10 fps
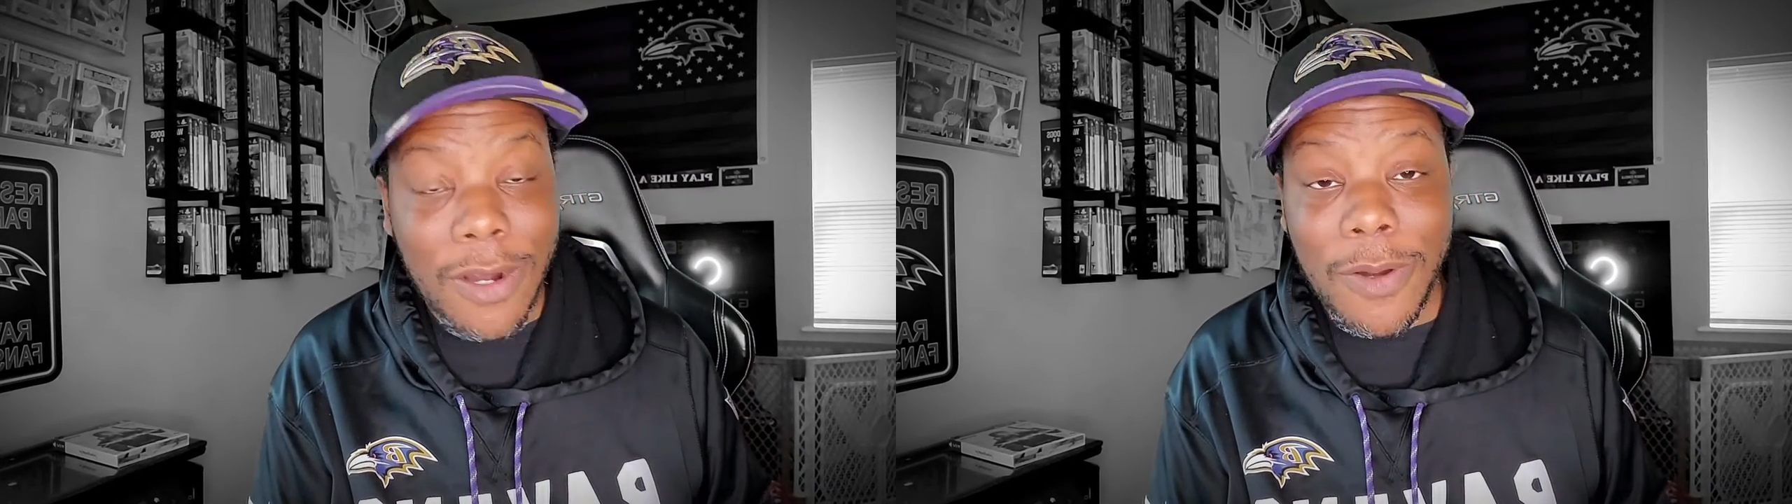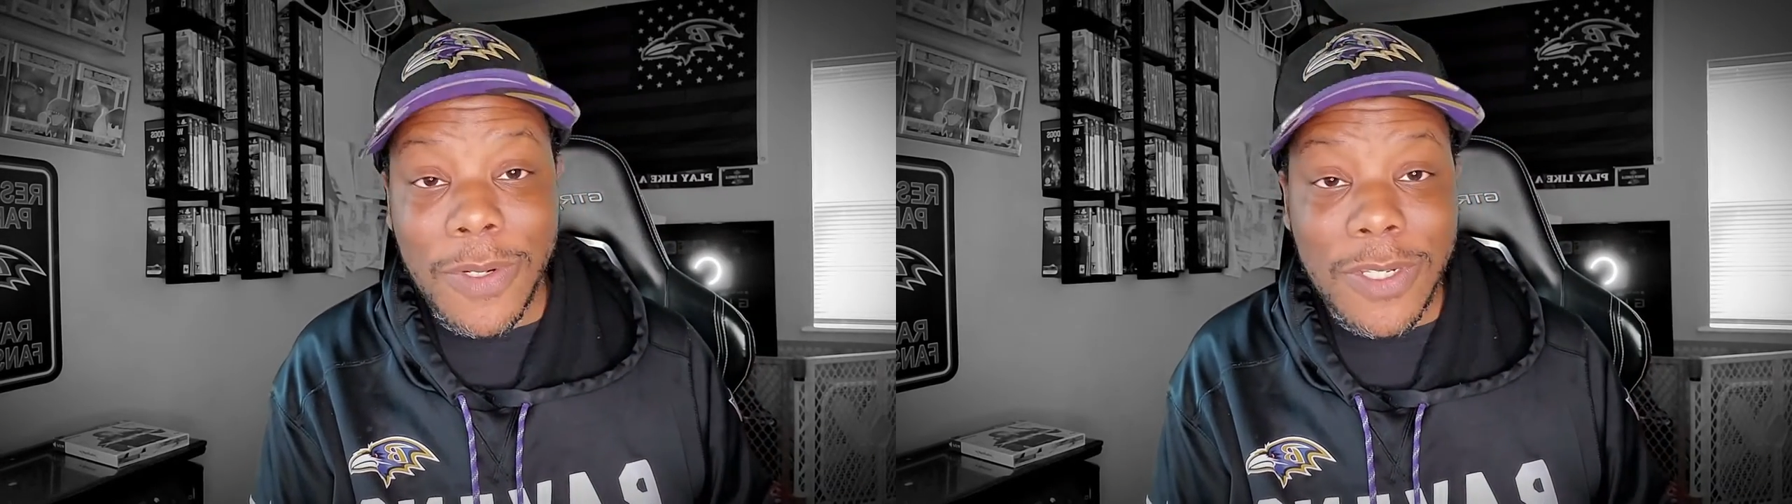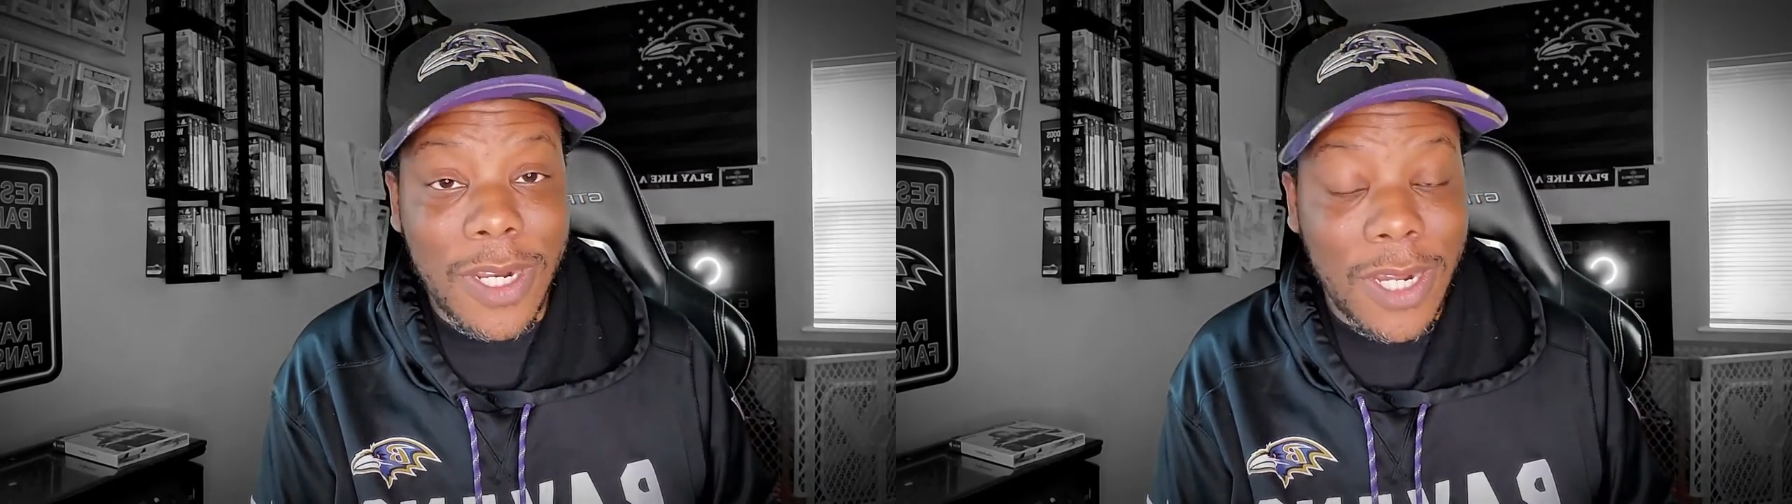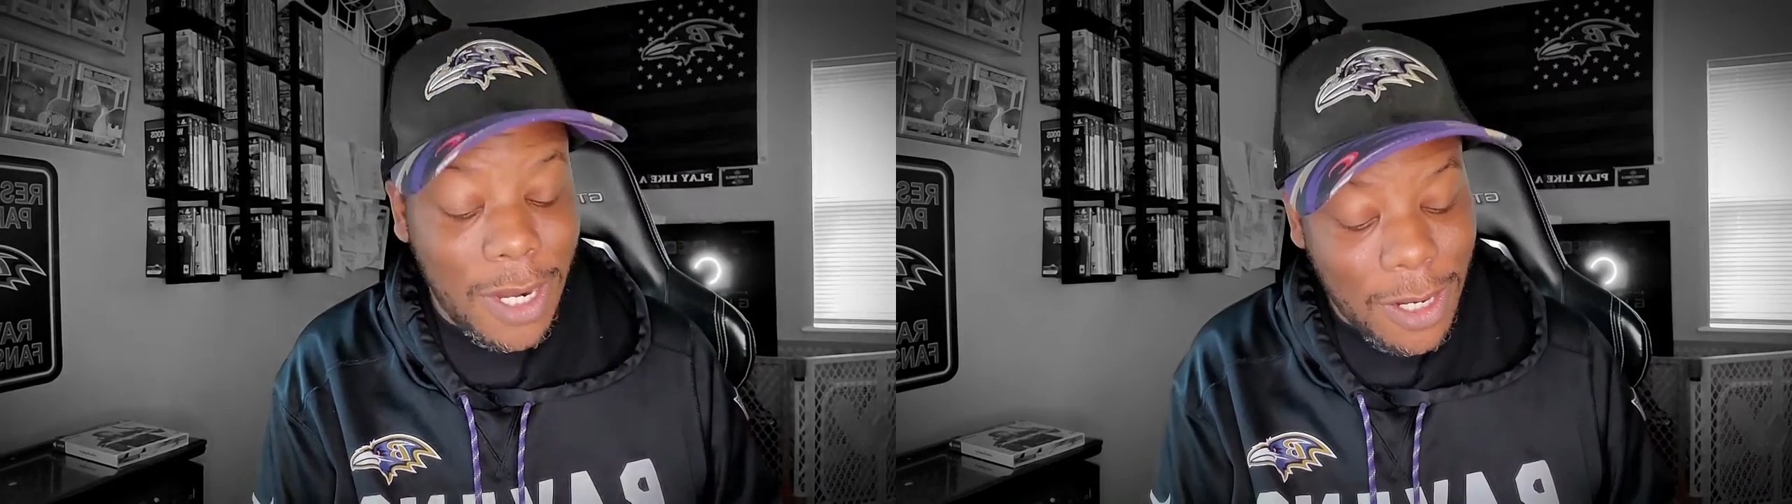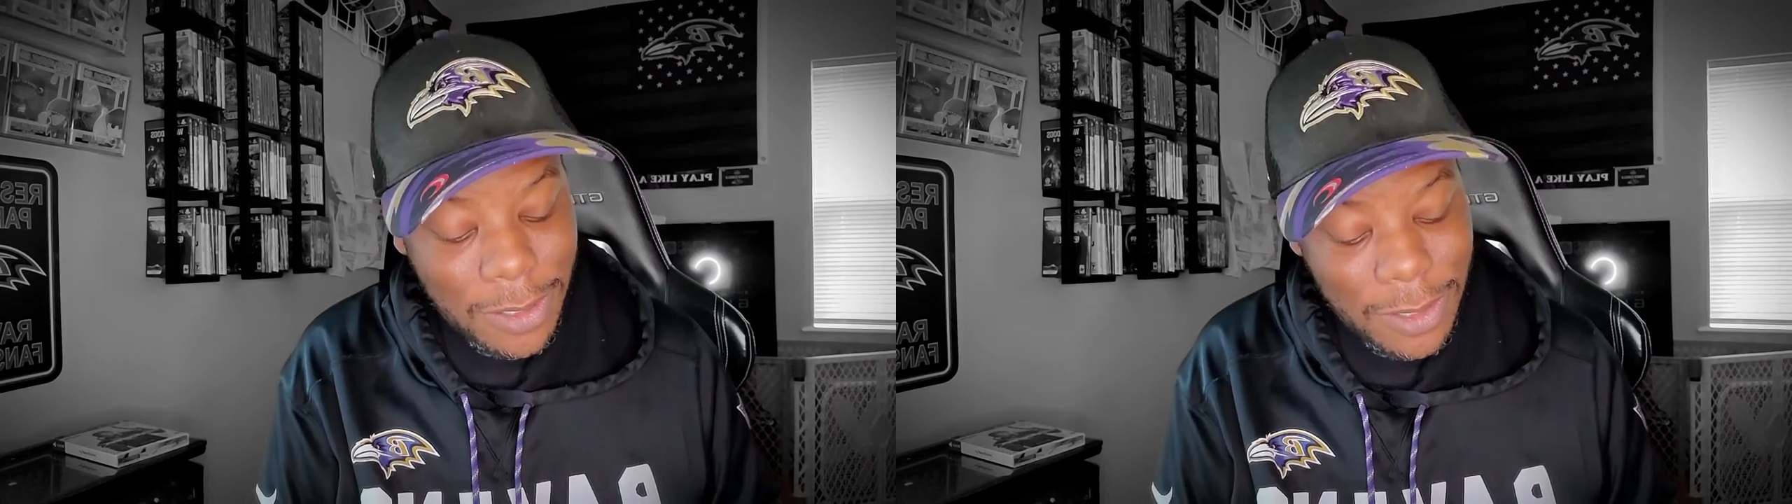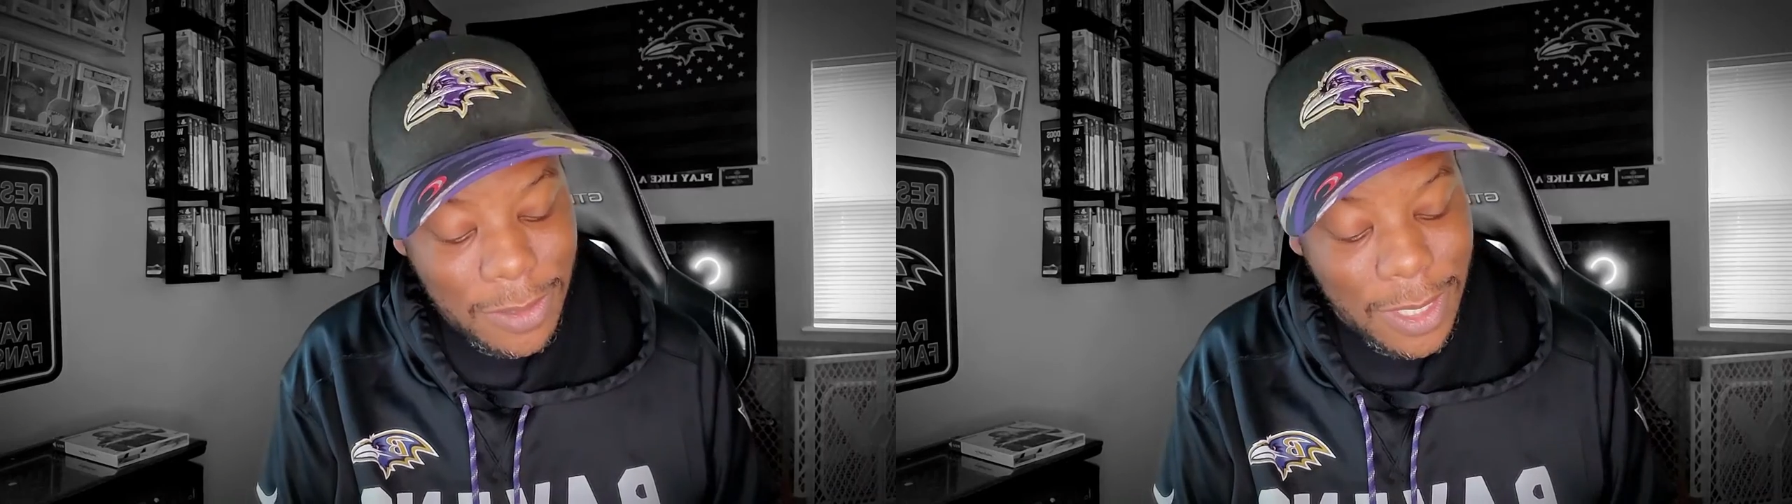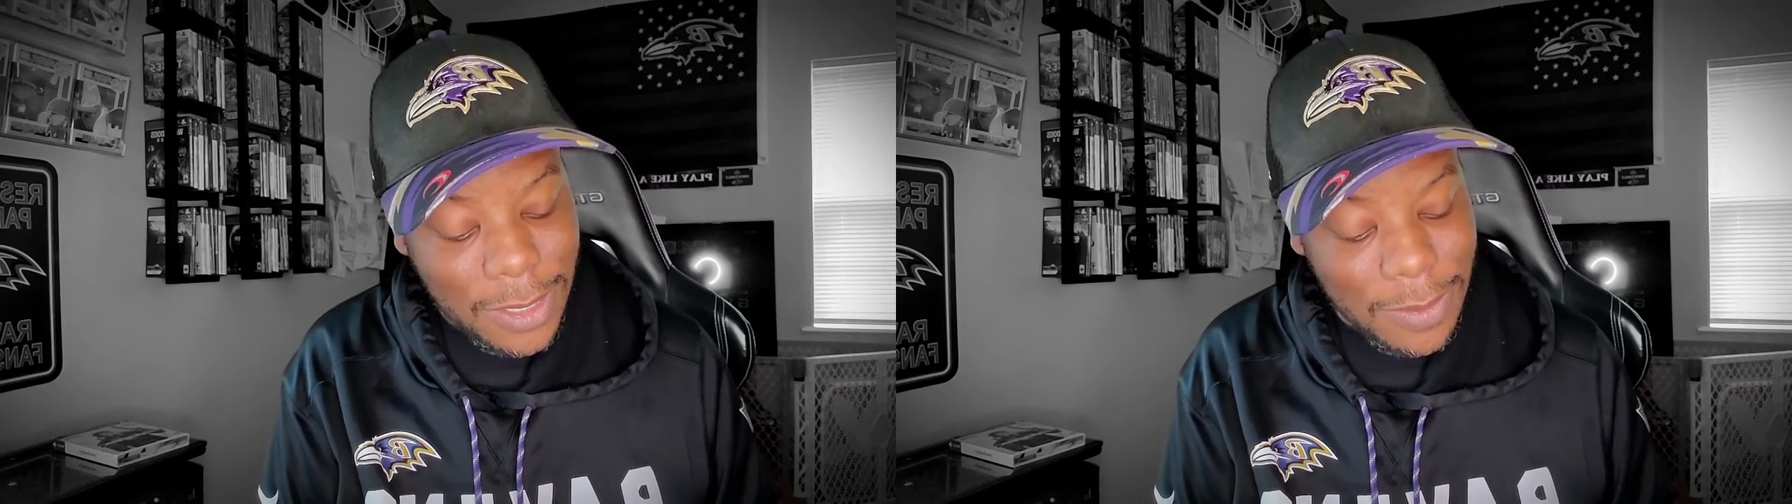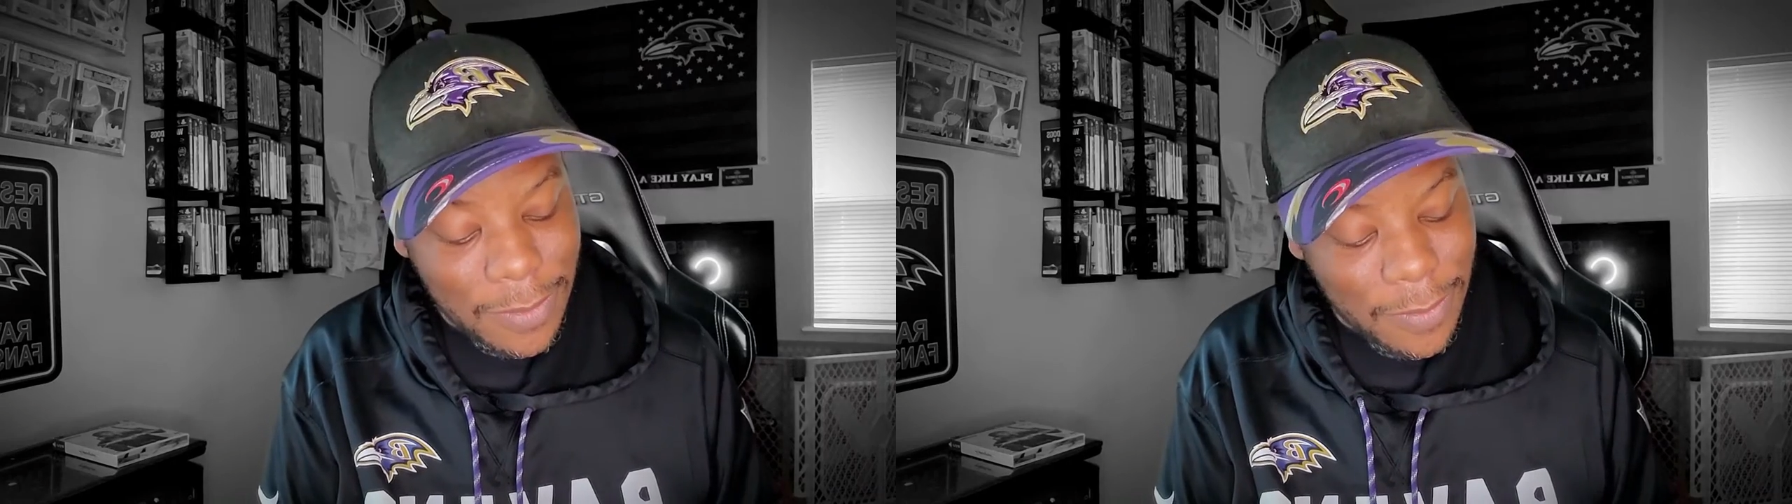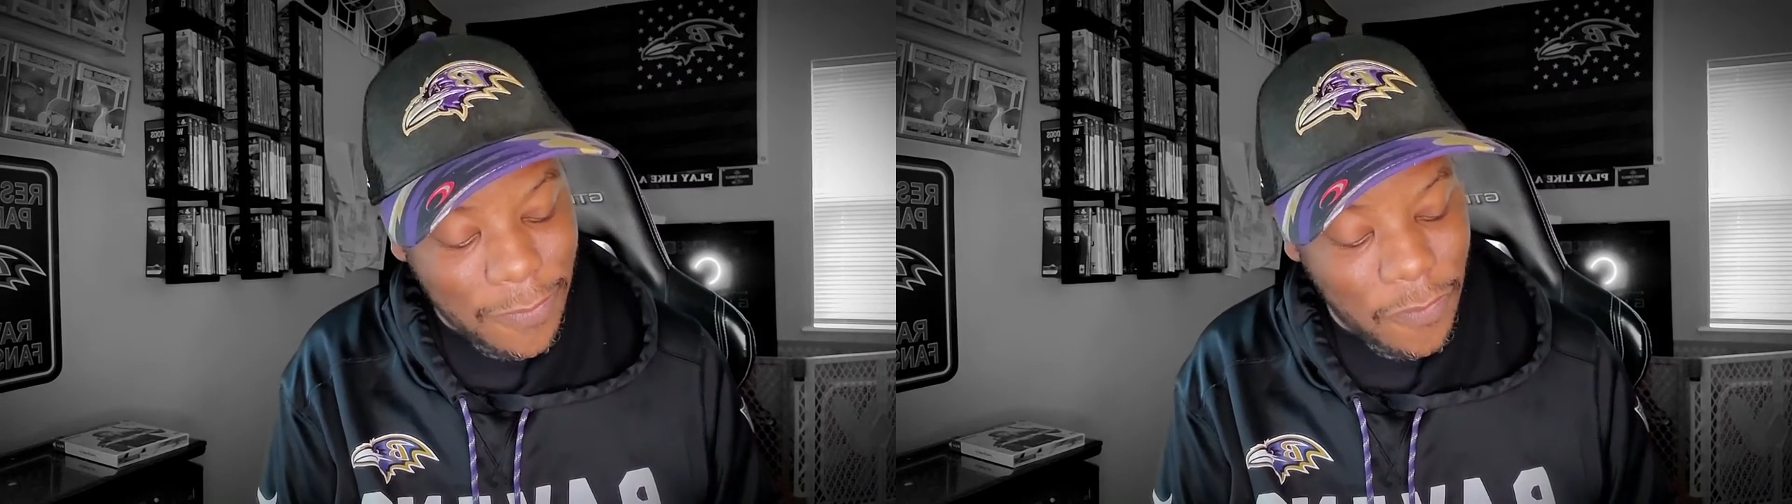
Or would you like also like to